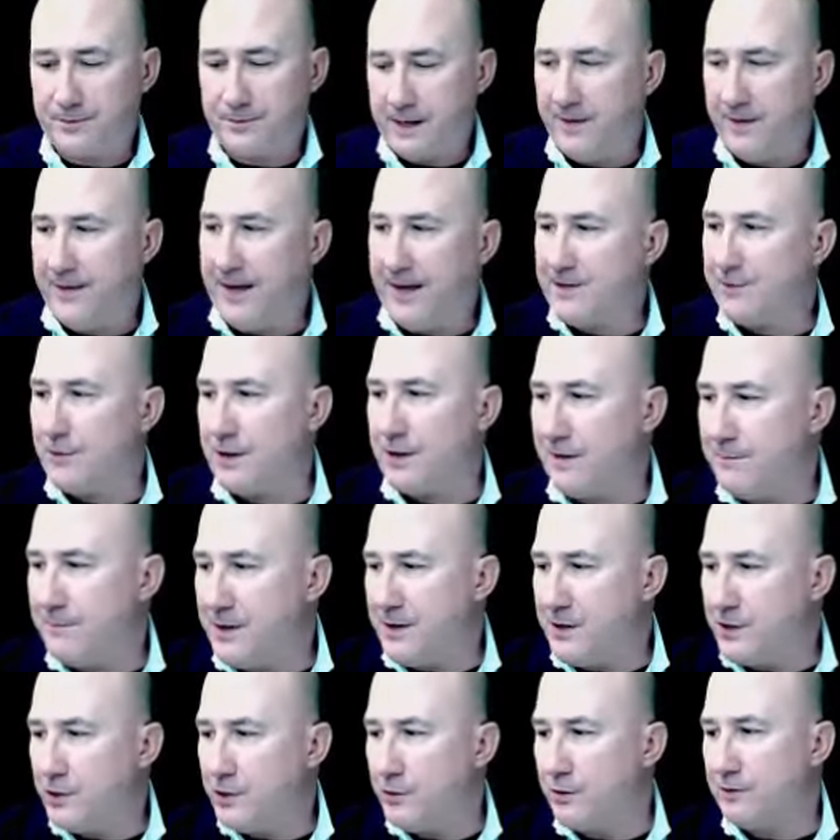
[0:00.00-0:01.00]
That's what I've been
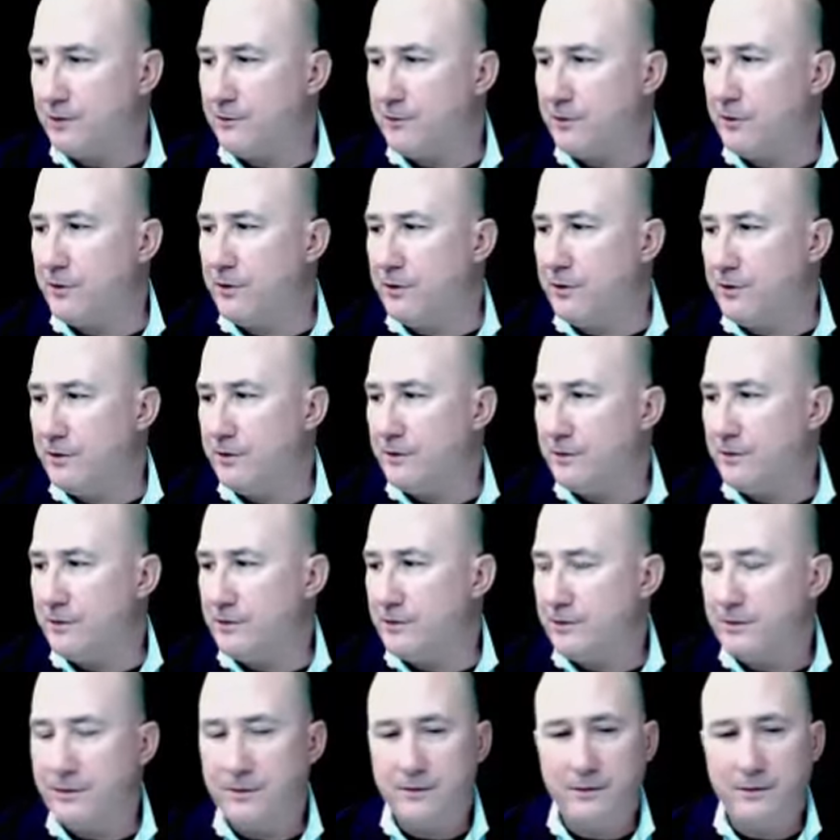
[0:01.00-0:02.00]
doing for
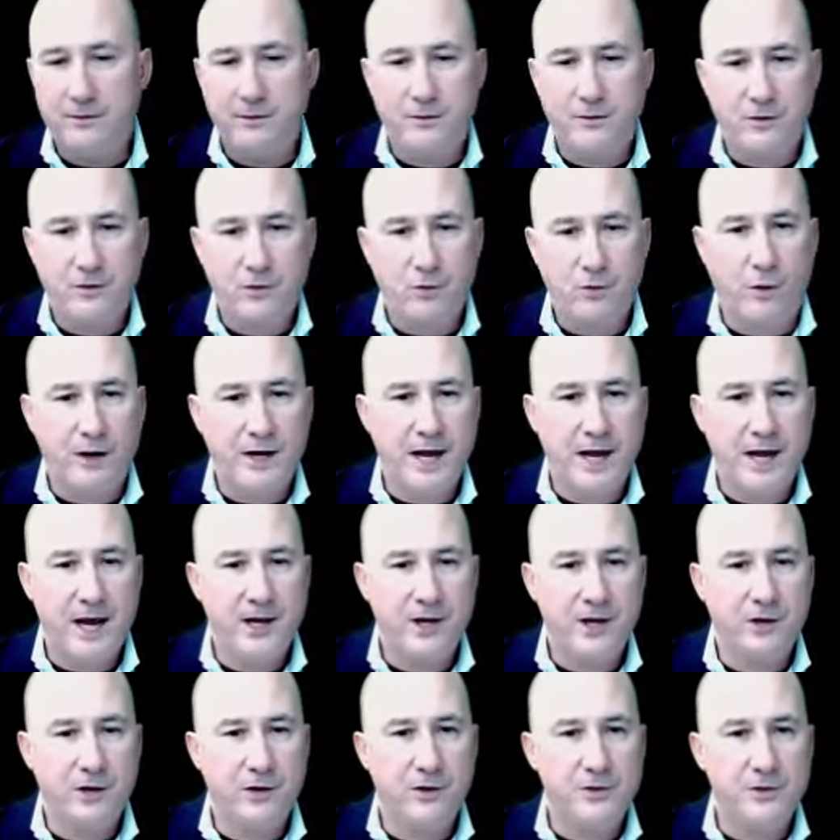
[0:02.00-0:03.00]
28
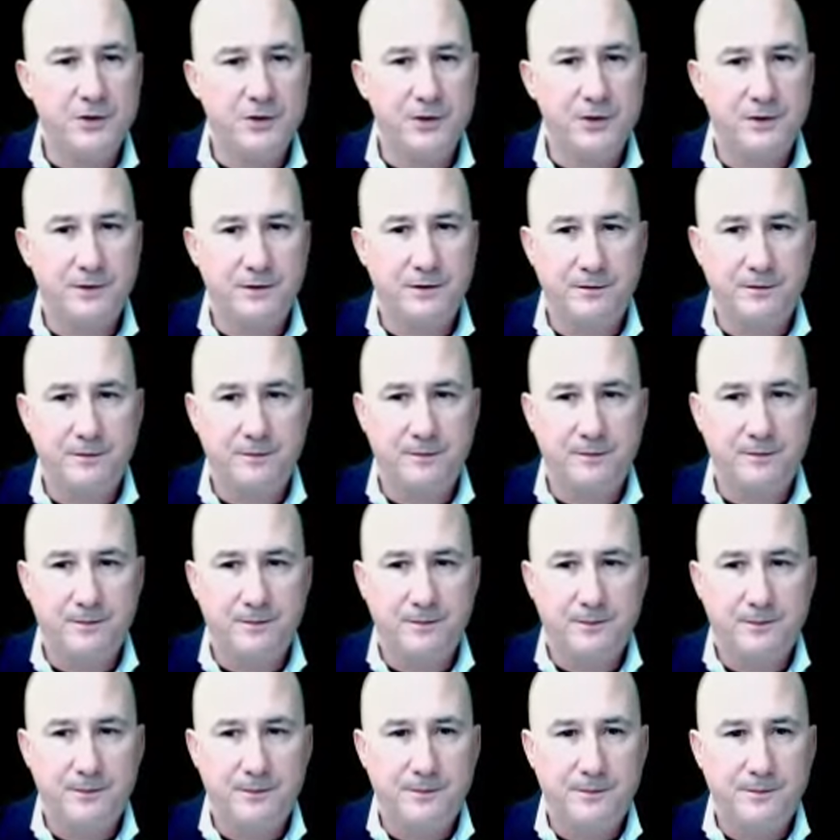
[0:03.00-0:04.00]
years.
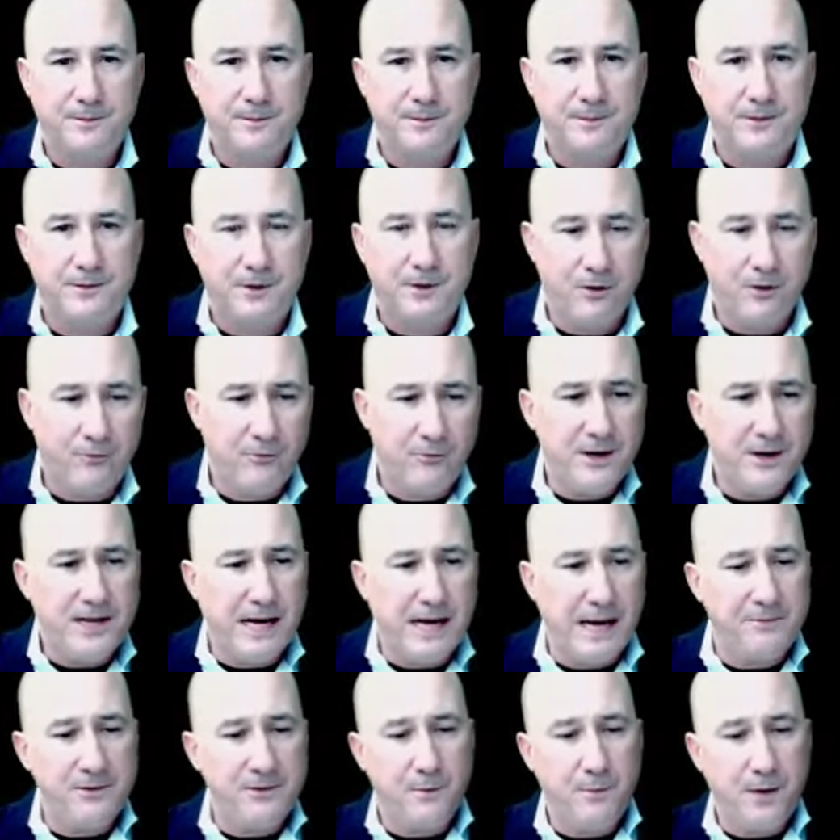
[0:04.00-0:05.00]
There are three
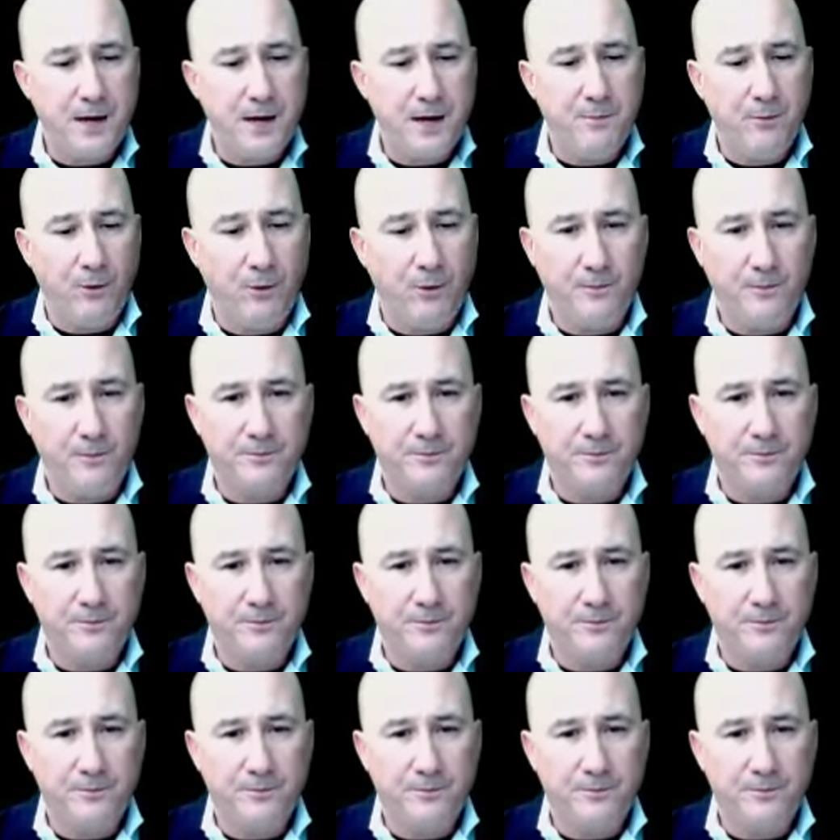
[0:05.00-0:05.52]
types of people.